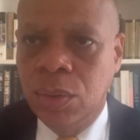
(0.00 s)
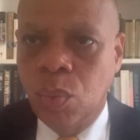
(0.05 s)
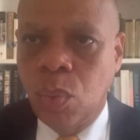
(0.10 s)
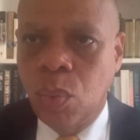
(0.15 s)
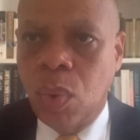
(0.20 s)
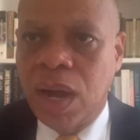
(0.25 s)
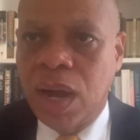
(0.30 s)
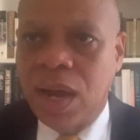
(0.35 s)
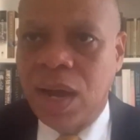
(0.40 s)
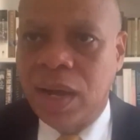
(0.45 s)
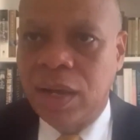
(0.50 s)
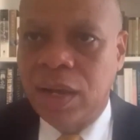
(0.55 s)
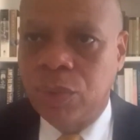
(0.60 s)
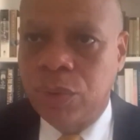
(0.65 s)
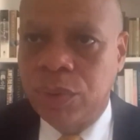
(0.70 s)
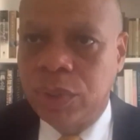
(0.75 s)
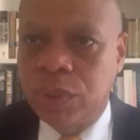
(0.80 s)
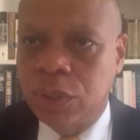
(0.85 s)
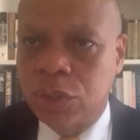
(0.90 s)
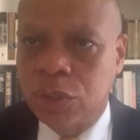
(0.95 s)
why
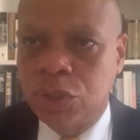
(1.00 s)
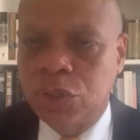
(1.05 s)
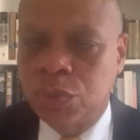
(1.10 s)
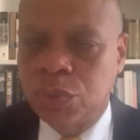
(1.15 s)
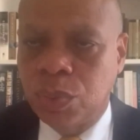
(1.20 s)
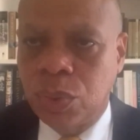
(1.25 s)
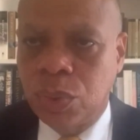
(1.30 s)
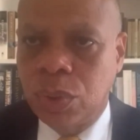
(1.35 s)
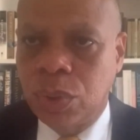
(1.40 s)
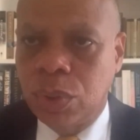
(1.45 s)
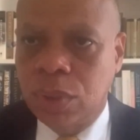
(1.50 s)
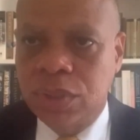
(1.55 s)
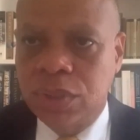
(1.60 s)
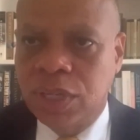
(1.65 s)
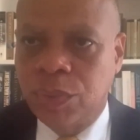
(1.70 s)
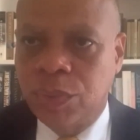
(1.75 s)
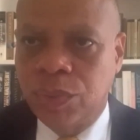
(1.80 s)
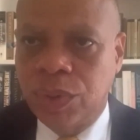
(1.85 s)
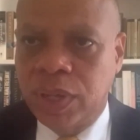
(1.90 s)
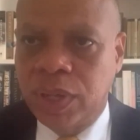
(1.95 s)
we're in the swirl
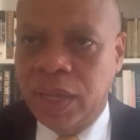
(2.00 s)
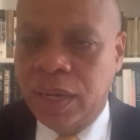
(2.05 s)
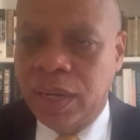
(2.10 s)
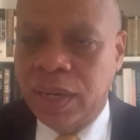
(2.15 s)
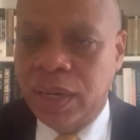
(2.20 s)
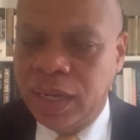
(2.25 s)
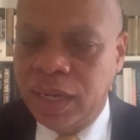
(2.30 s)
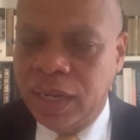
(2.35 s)
that we're in,